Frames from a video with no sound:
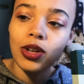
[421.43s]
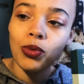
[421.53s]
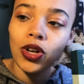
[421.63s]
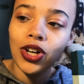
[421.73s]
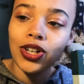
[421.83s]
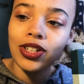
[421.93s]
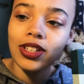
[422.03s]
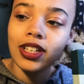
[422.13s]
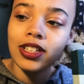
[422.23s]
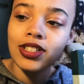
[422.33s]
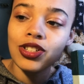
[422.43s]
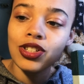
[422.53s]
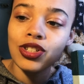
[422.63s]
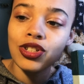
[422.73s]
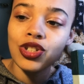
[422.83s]
word. It is
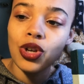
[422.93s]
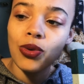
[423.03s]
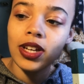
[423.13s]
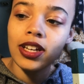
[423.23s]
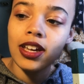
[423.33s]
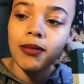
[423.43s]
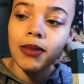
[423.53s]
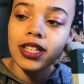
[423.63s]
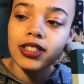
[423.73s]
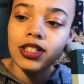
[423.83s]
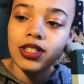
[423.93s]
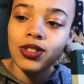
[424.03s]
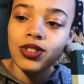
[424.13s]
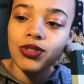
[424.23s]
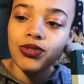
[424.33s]
just showing a
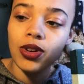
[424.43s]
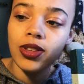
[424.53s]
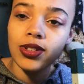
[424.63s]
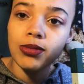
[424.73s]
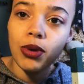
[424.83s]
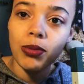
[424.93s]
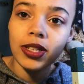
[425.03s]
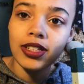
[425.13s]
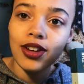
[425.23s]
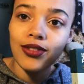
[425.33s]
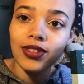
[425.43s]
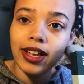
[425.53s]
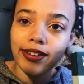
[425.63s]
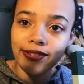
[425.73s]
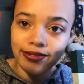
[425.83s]
message for this moment of
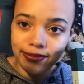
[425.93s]
life.